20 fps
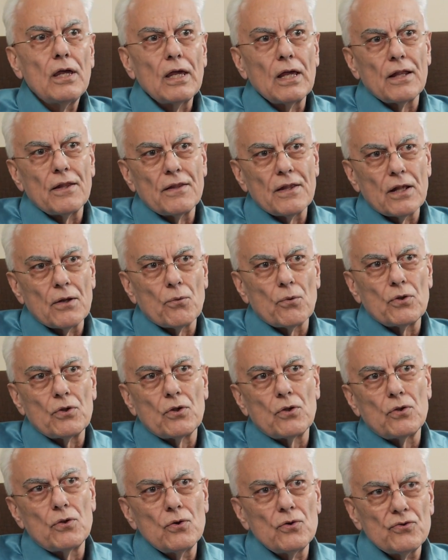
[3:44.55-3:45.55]
And then when
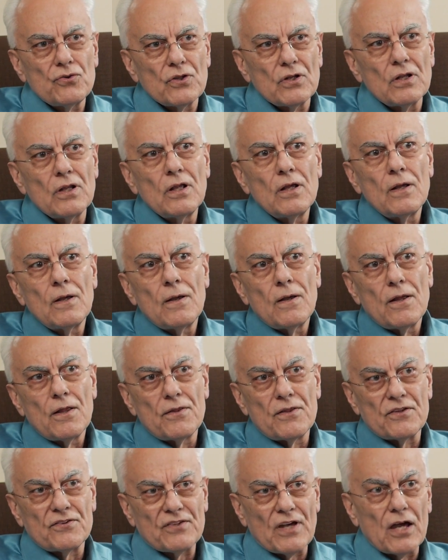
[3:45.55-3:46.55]
you're using
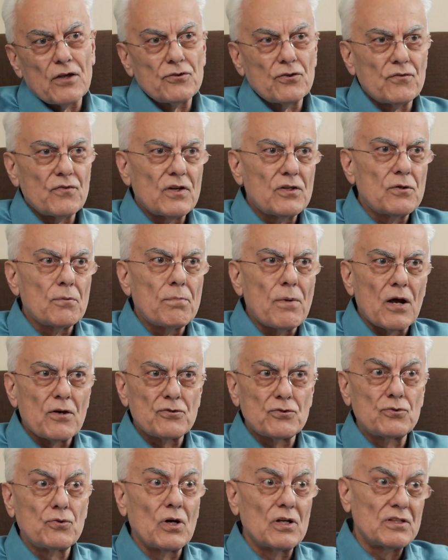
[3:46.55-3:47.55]
the science of
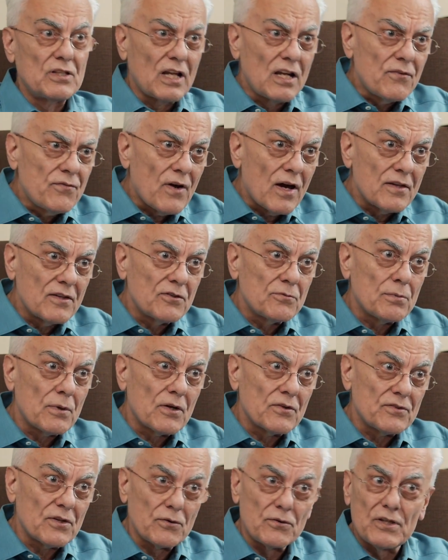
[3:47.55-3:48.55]
acupuncture to identify these
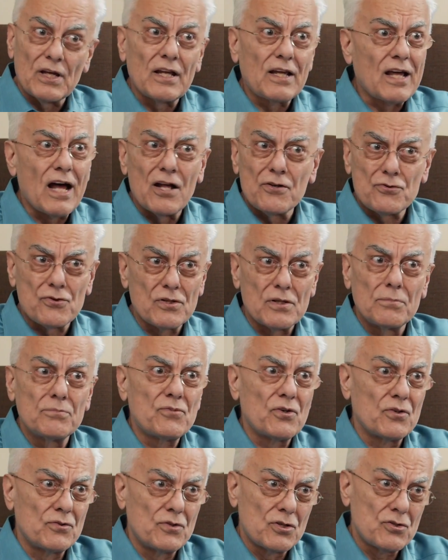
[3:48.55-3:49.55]
parasites, you can't culture them
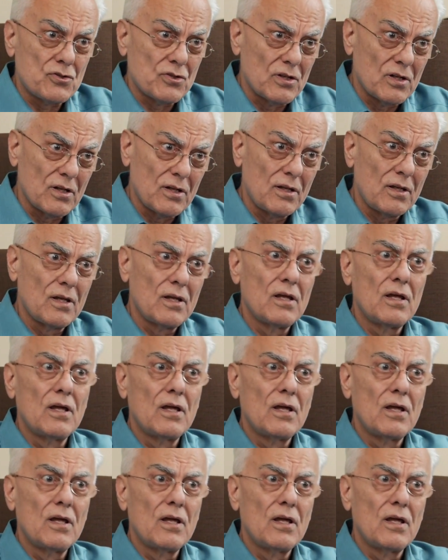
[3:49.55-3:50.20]
traditionally.